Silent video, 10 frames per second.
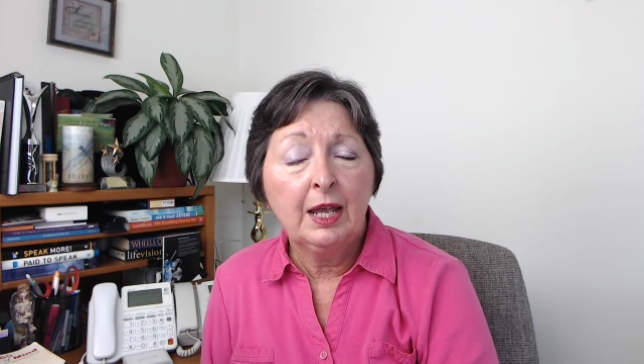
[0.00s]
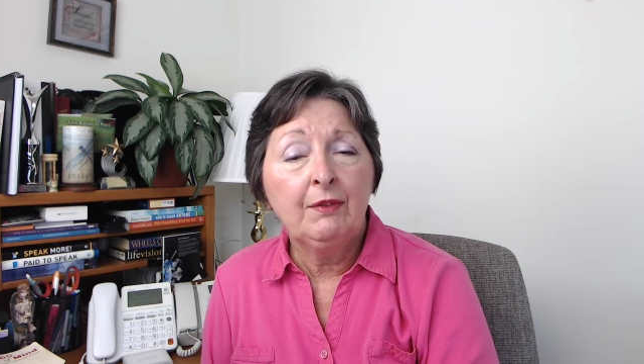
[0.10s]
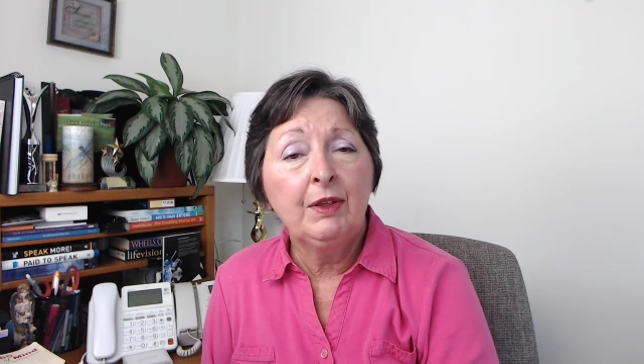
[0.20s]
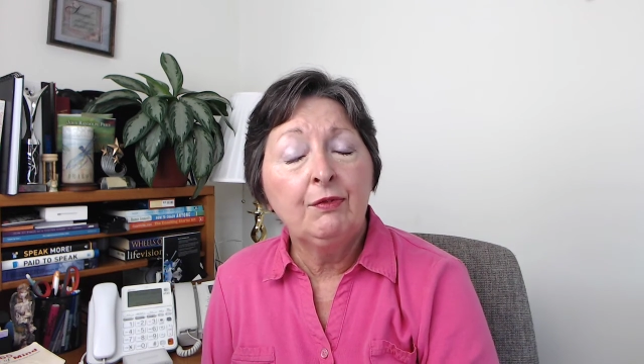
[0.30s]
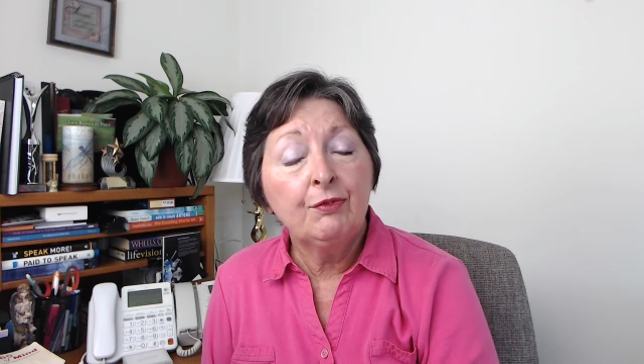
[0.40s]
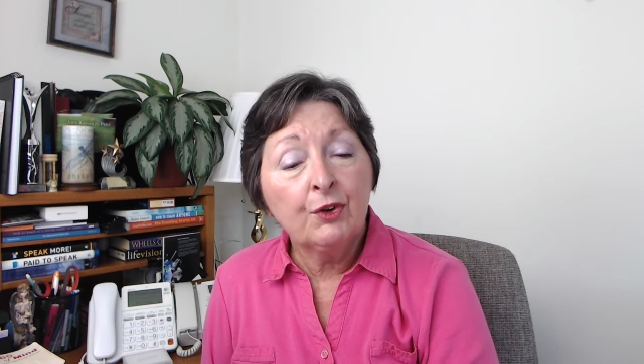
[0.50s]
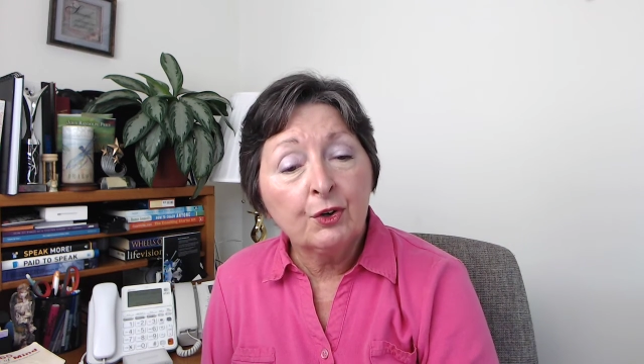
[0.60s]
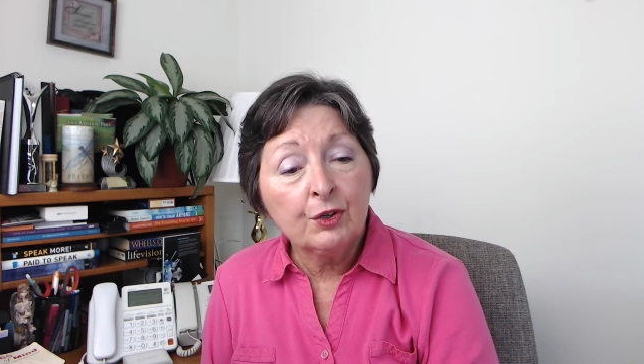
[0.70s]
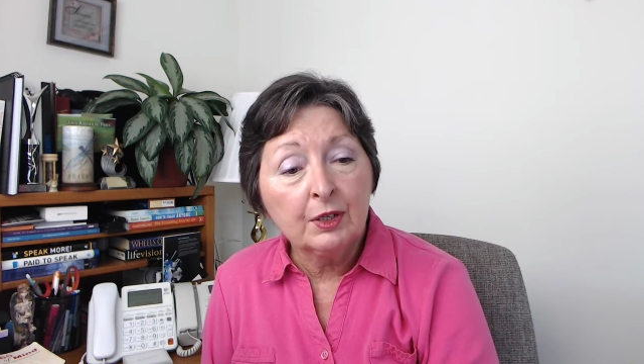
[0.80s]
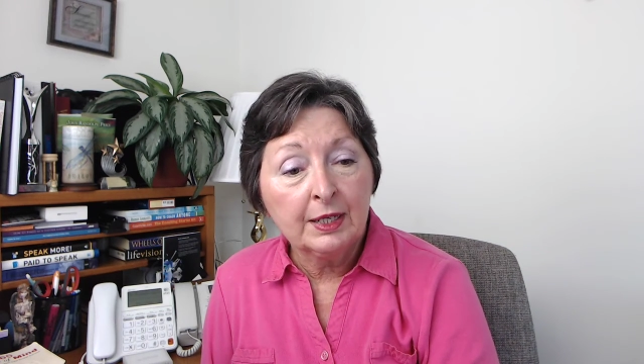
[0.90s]
And then
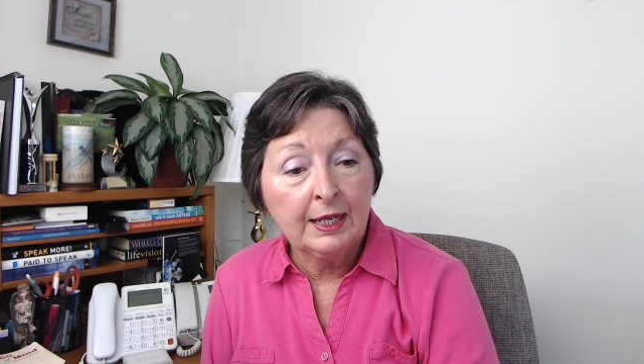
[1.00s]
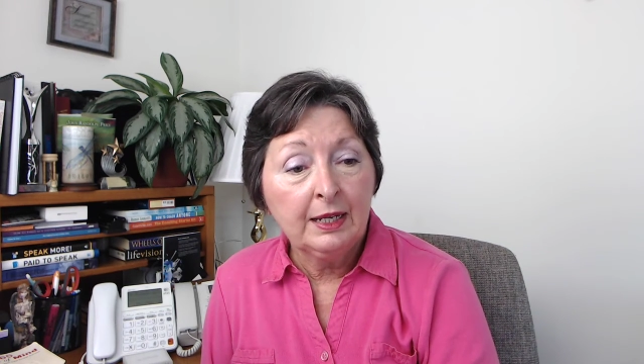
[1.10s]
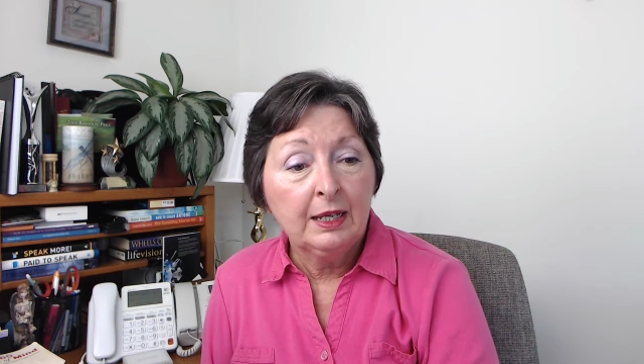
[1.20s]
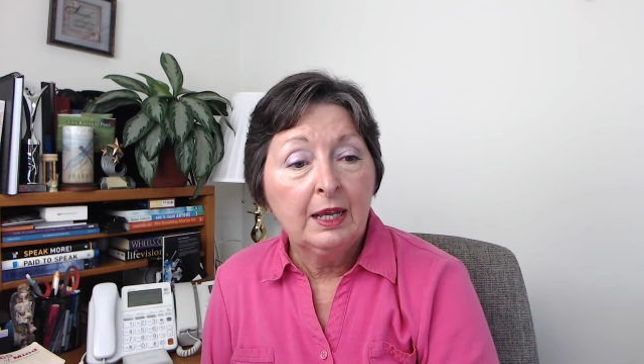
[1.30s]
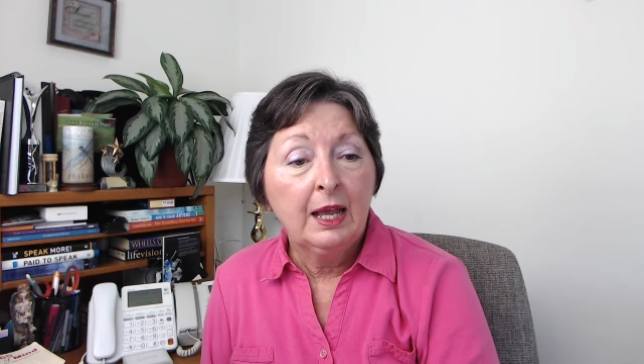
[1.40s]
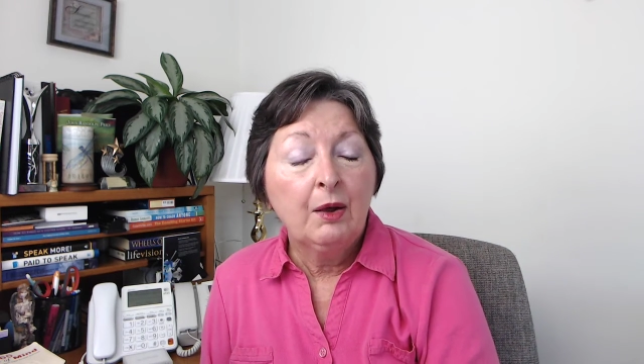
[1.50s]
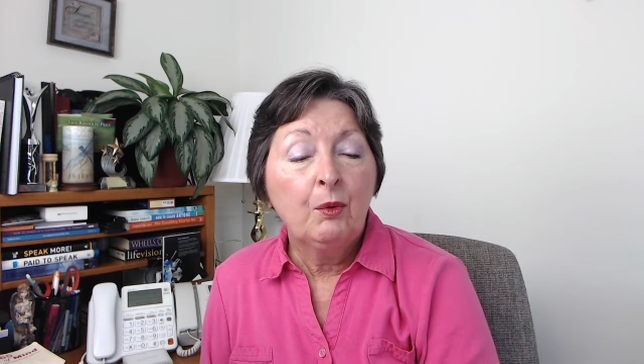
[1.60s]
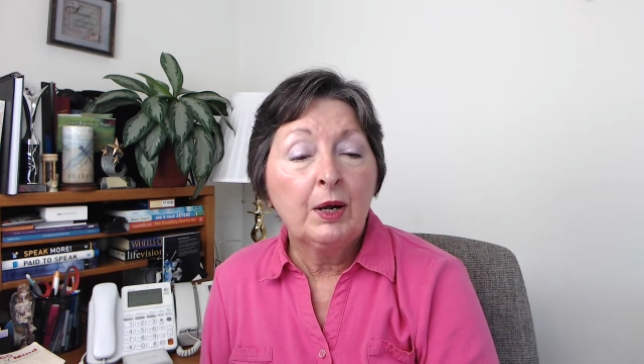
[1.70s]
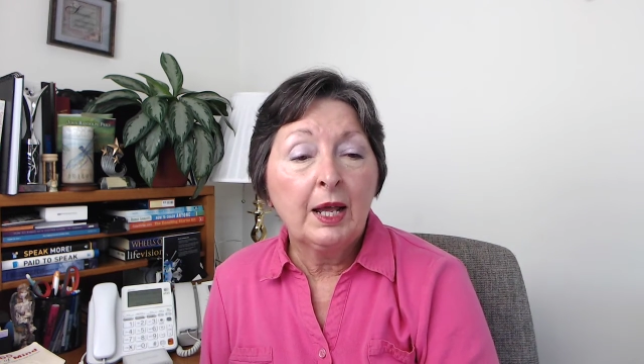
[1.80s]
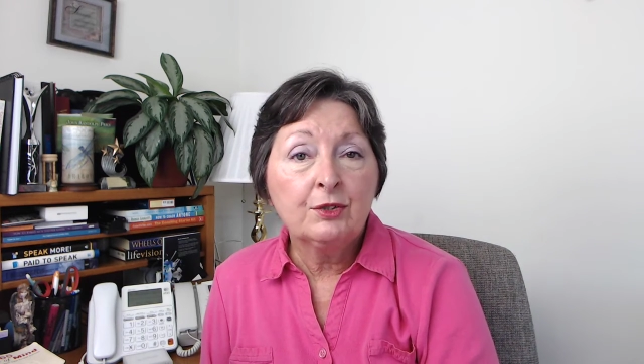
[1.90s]
thirdly,
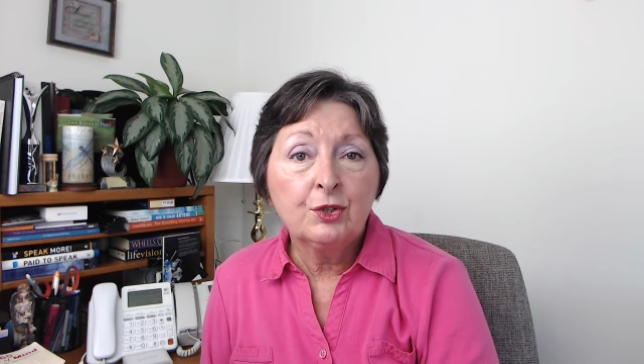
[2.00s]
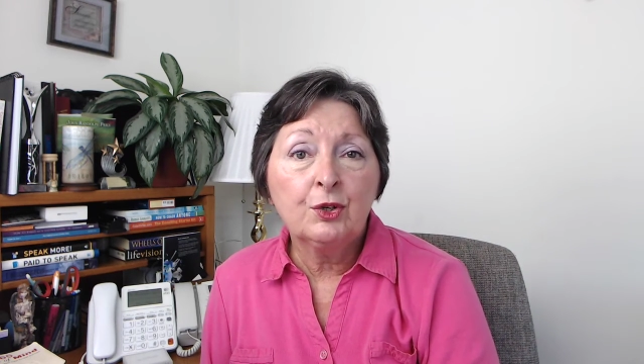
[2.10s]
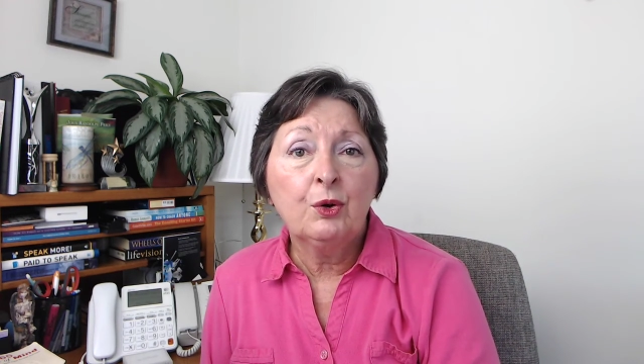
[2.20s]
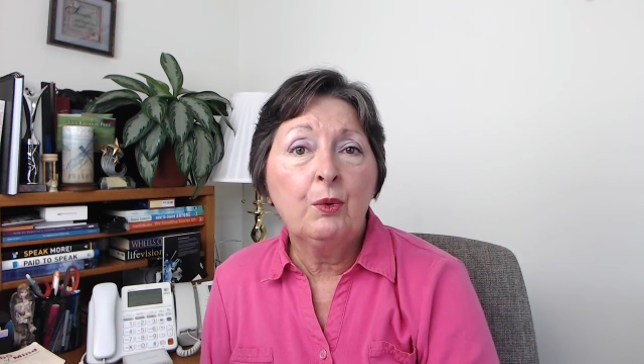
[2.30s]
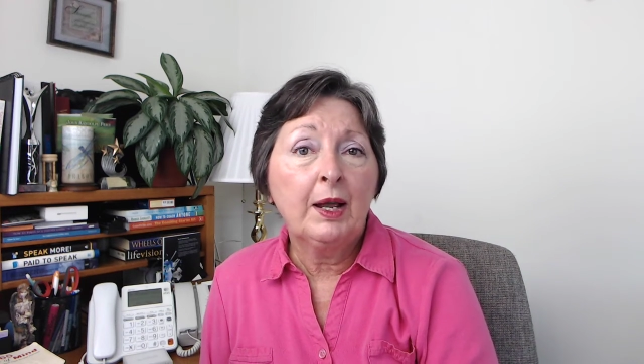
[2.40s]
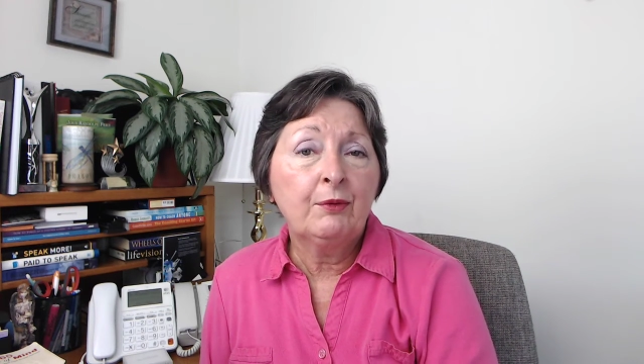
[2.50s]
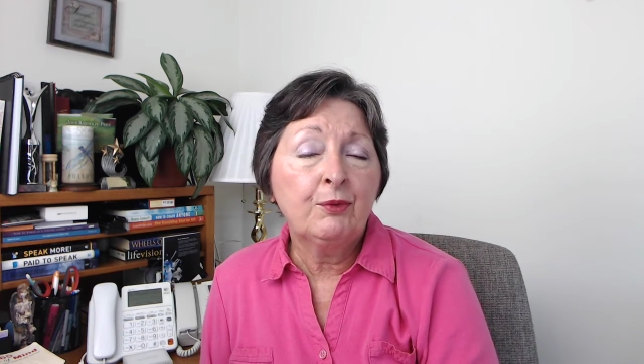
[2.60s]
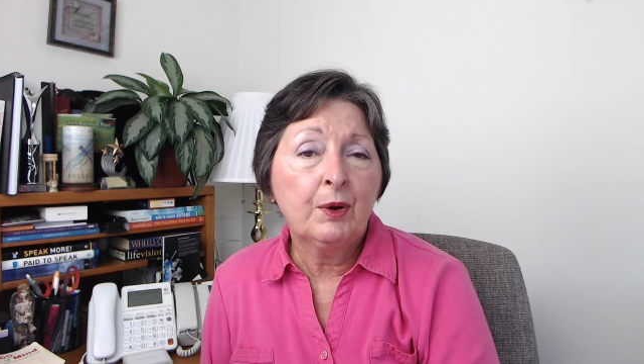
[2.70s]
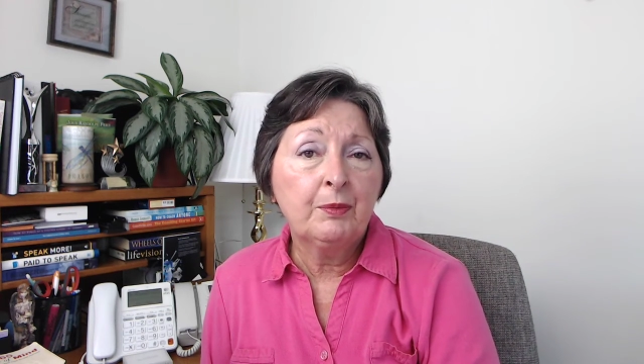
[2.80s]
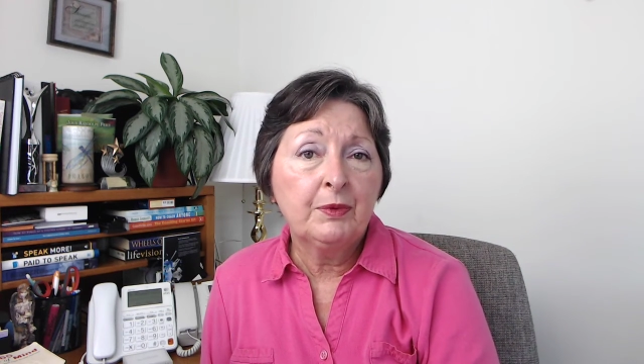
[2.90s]
what I took away
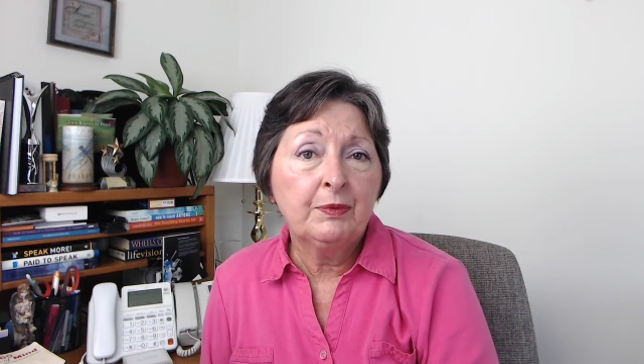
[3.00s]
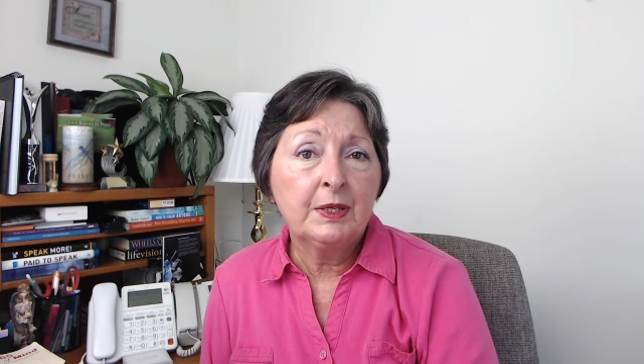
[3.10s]
from